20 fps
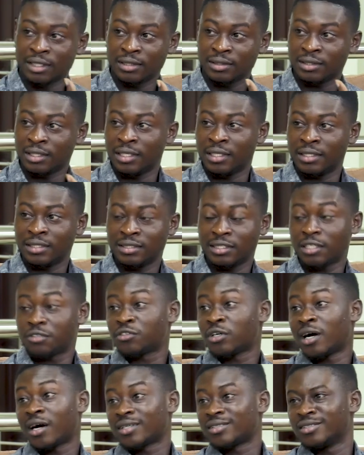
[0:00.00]
the, the,
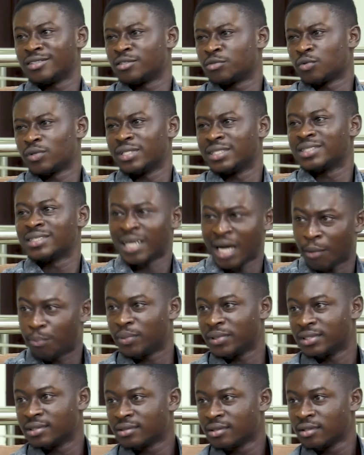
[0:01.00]
industrial actions wouldn't
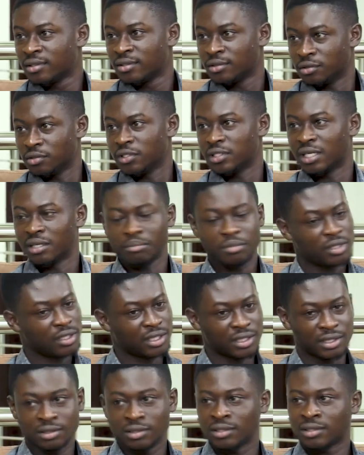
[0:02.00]
happen. Yeah, that's
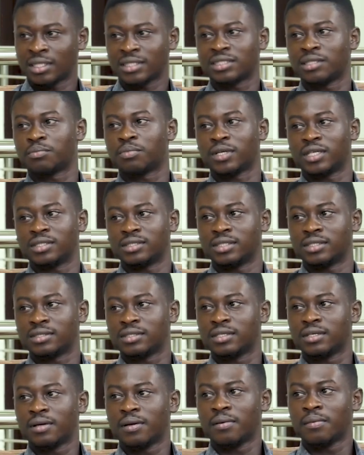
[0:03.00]
true. Yes, that's true.
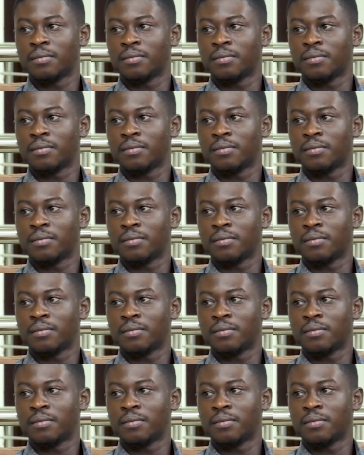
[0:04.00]
Okay,